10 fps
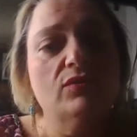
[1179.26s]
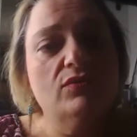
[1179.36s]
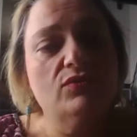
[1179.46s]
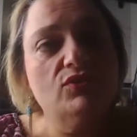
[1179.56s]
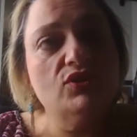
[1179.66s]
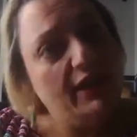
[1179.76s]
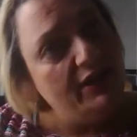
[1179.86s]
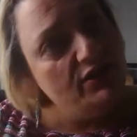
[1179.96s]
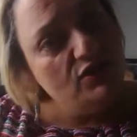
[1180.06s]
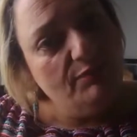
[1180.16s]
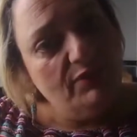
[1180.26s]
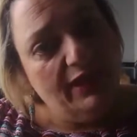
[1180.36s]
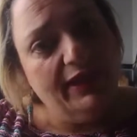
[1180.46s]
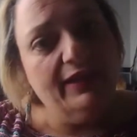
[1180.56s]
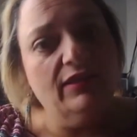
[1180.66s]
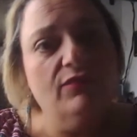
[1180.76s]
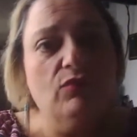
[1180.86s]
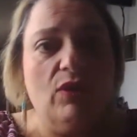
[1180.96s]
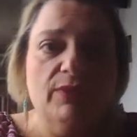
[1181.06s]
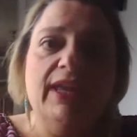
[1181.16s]
change the plan of
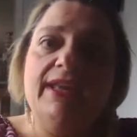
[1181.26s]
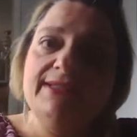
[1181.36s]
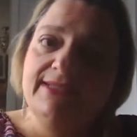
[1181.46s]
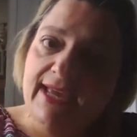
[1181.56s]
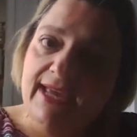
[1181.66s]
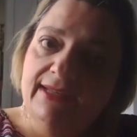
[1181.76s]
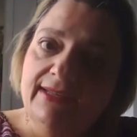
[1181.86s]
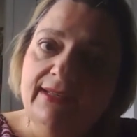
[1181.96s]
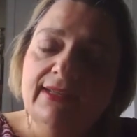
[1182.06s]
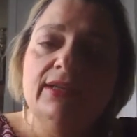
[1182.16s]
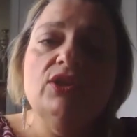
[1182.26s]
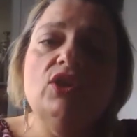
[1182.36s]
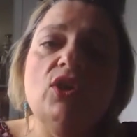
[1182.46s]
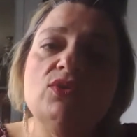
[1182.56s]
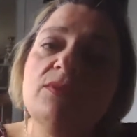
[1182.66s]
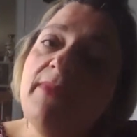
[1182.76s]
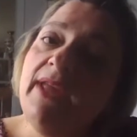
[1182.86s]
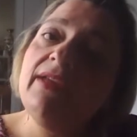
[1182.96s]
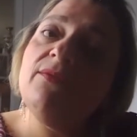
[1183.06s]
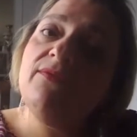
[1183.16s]
what we had said you know, to make
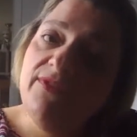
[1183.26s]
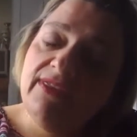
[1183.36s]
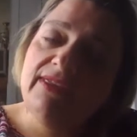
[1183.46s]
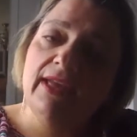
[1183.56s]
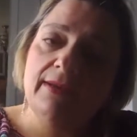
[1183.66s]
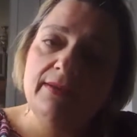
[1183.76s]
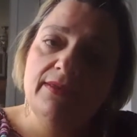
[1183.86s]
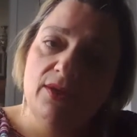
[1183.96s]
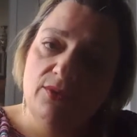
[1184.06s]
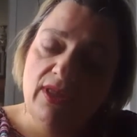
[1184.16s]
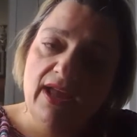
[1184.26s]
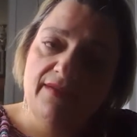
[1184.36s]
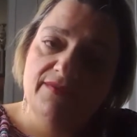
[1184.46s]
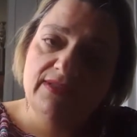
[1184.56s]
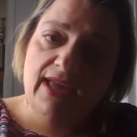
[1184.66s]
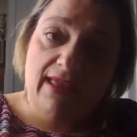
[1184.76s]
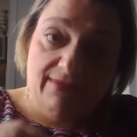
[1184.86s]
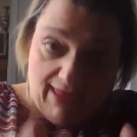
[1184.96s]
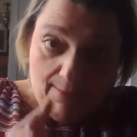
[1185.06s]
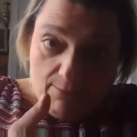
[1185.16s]
it fit that their lives at
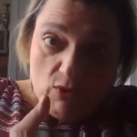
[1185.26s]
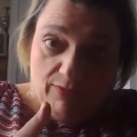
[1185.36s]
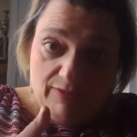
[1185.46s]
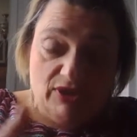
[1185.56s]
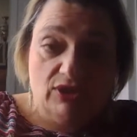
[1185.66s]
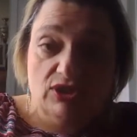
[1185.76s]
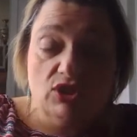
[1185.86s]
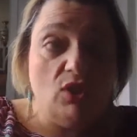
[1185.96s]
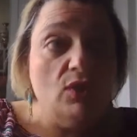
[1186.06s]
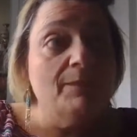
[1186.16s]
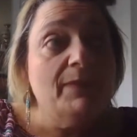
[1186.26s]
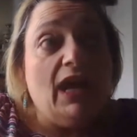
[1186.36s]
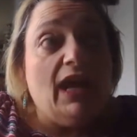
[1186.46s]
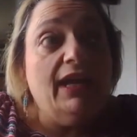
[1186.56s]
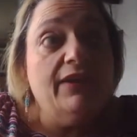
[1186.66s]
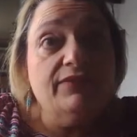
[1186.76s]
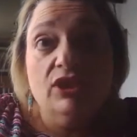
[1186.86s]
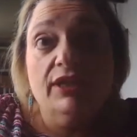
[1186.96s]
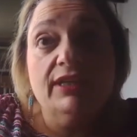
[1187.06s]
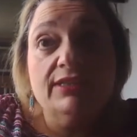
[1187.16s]
that moment. Because, you know, I have
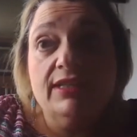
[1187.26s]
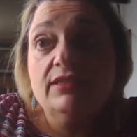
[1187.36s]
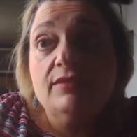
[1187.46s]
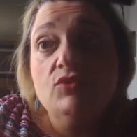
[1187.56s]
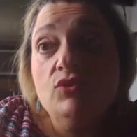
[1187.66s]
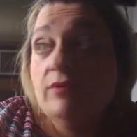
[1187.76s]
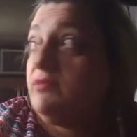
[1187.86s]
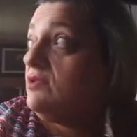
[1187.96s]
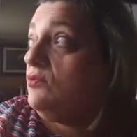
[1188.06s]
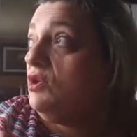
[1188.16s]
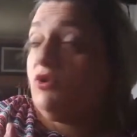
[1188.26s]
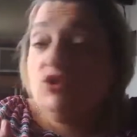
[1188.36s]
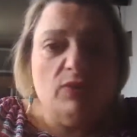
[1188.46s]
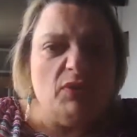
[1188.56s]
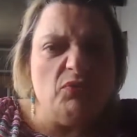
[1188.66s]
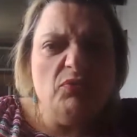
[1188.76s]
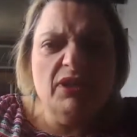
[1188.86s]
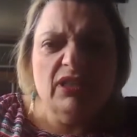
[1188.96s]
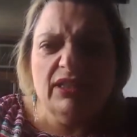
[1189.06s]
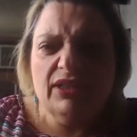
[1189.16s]
clients that sometimes, you know, we're doing
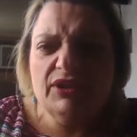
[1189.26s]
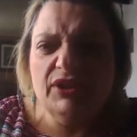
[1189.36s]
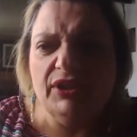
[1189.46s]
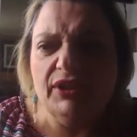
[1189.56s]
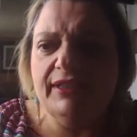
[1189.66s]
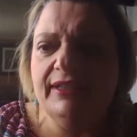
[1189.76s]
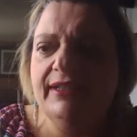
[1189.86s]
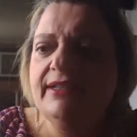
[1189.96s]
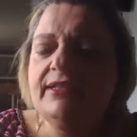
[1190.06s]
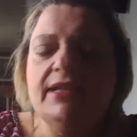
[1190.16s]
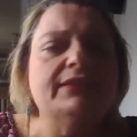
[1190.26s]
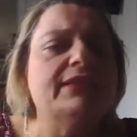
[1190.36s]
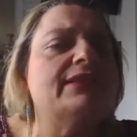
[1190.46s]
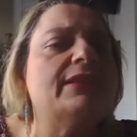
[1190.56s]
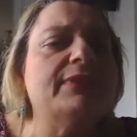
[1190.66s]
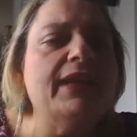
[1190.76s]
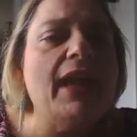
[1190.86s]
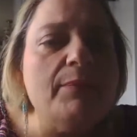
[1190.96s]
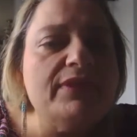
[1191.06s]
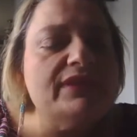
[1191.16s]
really good and then suddenly something
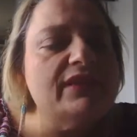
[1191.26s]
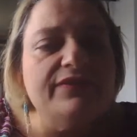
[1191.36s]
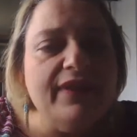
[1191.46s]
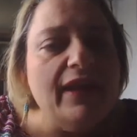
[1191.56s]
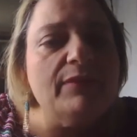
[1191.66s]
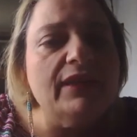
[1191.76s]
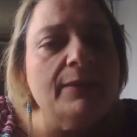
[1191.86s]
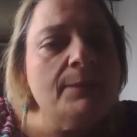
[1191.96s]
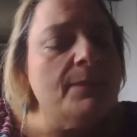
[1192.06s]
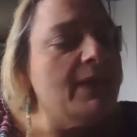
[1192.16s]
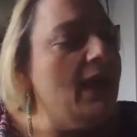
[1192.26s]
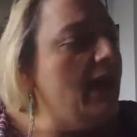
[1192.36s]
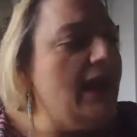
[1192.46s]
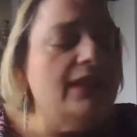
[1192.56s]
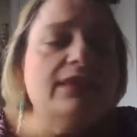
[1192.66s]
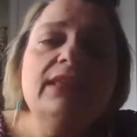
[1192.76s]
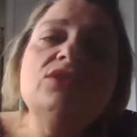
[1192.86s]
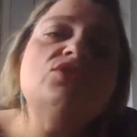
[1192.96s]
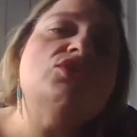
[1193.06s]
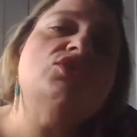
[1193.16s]
happens in the family and
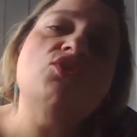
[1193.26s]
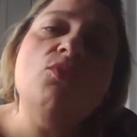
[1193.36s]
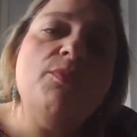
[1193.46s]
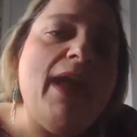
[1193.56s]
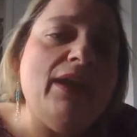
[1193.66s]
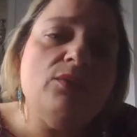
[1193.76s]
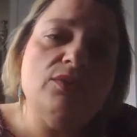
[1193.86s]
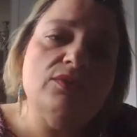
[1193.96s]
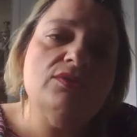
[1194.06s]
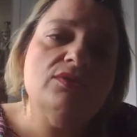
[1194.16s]
things just go backwards.